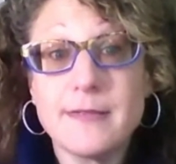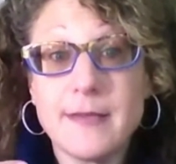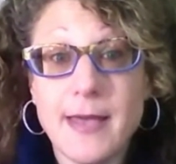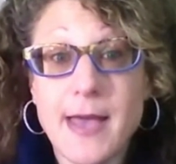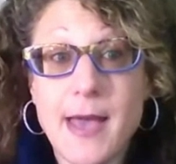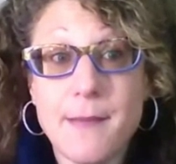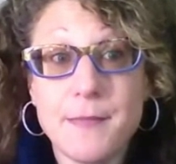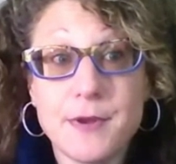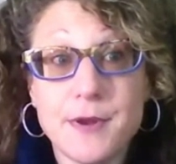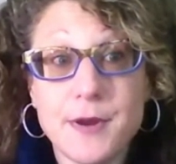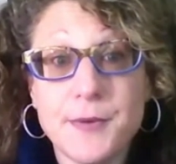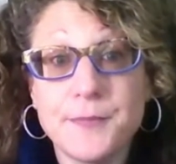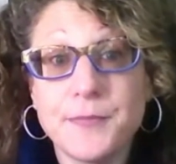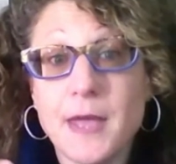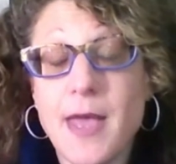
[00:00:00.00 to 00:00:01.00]

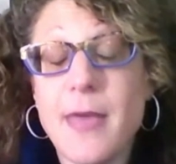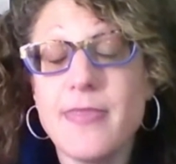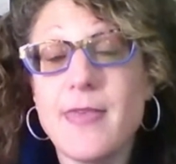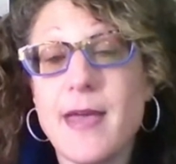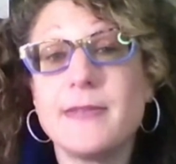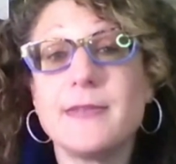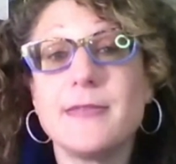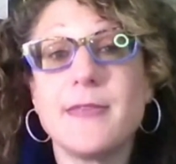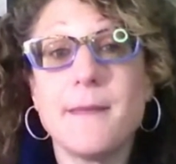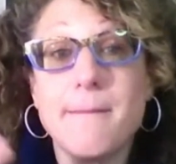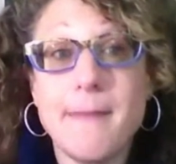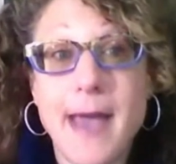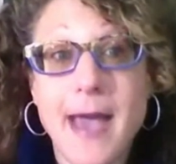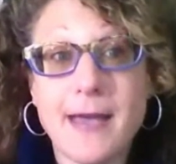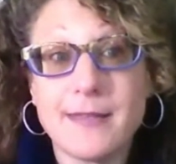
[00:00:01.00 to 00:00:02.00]
diameter, and then the
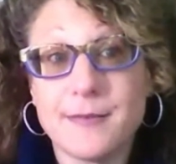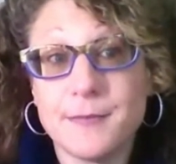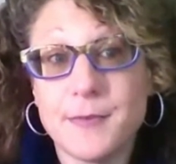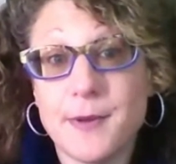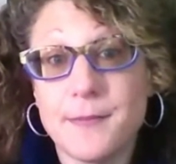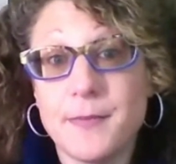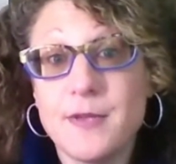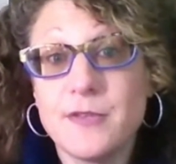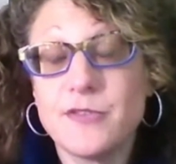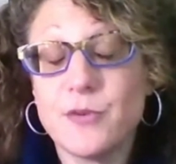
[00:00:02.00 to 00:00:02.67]
maximum.